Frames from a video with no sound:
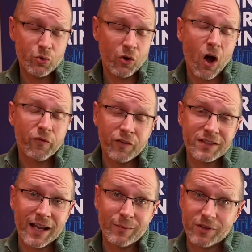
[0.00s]

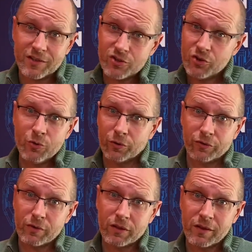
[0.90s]
Oftentimes it's 2 or
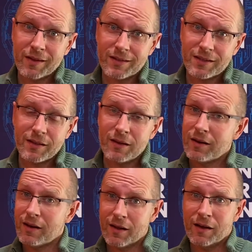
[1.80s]
3 things that you
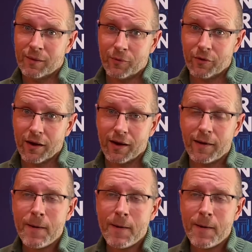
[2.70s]
need to upgrade,